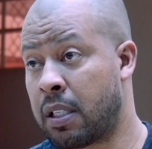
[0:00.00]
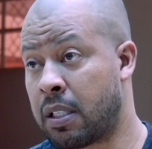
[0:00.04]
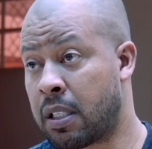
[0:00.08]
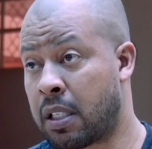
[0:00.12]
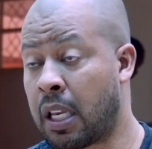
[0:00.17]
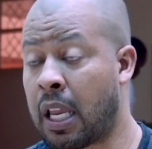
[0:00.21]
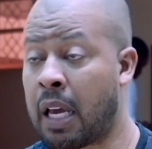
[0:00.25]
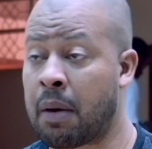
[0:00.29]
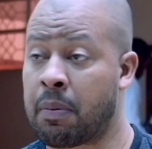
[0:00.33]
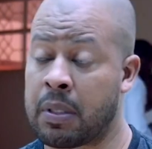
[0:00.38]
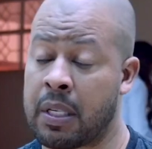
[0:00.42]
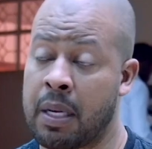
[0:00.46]

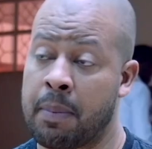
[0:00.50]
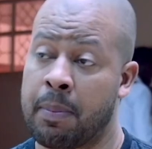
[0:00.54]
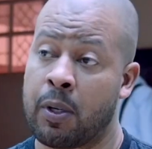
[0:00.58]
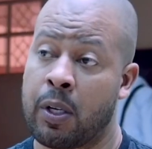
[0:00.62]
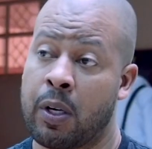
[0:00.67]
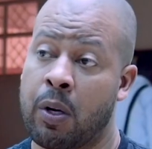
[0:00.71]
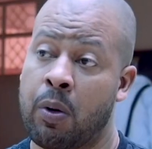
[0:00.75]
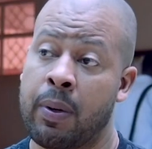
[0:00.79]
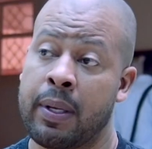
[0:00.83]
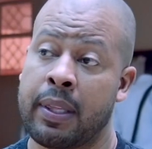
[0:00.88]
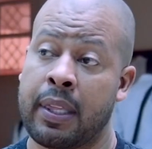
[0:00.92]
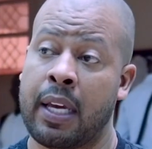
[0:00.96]
until I was able to
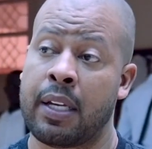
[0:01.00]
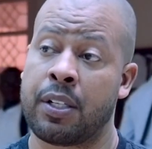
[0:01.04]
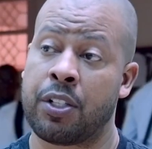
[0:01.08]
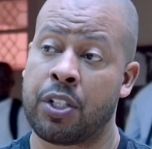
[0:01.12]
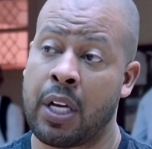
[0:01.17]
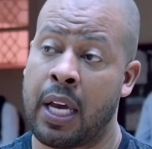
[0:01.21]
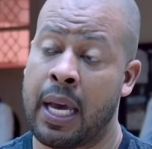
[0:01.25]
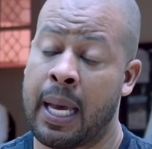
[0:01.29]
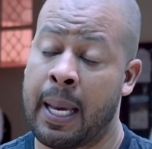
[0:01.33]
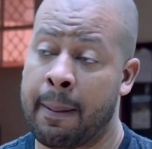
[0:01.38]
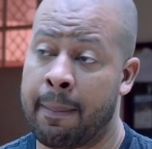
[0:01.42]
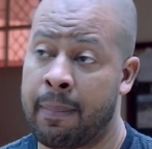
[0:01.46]
quit that
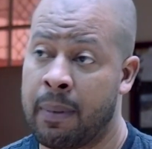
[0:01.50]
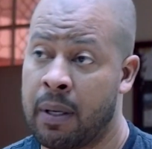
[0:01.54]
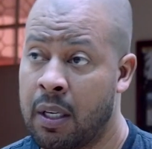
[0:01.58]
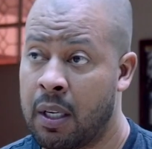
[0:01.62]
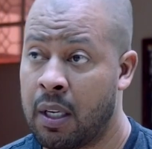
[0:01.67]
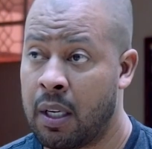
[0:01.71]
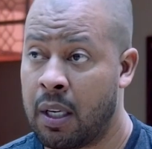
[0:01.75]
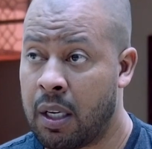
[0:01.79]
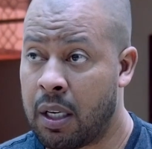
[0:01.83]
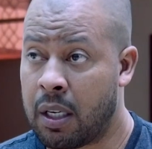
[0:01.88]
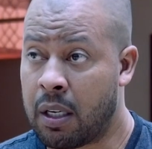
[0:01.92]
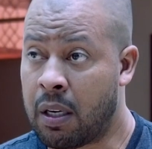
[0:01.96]
job,
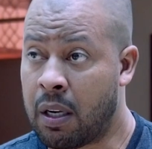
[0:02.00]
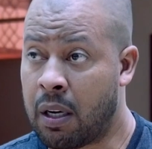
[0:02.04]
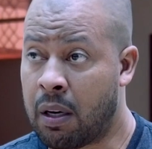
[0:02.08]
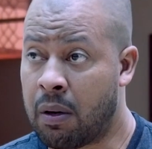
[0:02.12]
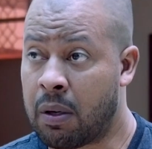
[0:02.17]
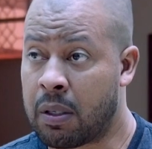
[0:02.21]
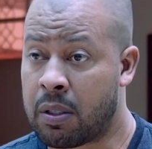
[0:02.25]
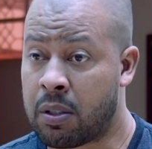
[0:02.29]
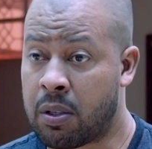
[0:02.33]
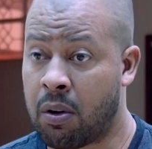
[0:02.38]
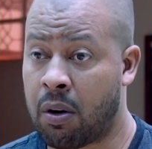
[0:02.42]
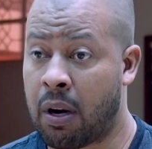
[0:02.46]

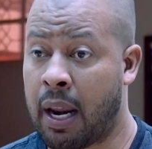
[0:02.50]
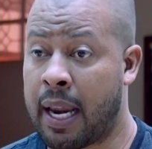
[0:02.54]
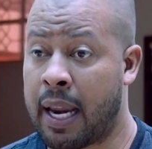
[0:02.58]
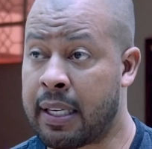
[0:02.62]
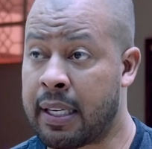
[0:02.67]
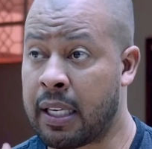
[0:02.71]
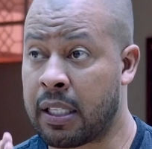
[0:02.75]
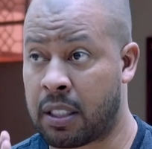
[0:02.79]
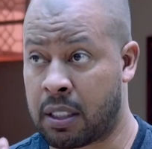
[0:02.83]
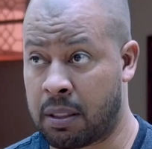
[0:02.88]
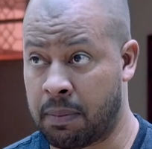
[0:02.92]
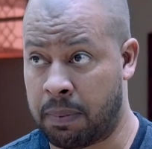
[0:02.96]
so
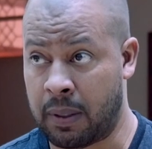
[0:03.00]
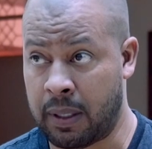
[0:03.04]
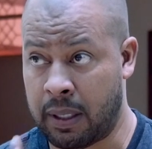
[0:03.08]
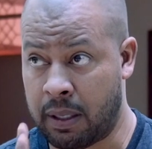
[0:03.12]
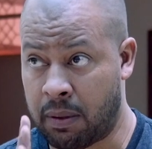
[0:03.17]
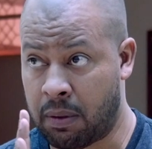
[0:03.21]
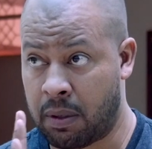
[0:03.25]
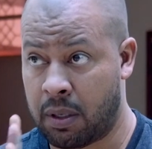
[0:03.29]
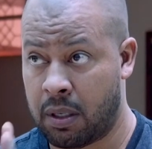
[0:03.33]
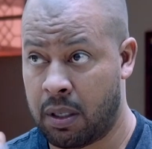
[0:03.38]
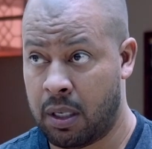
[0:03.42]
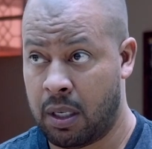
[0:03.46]

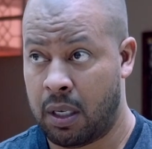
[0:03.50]
discipline.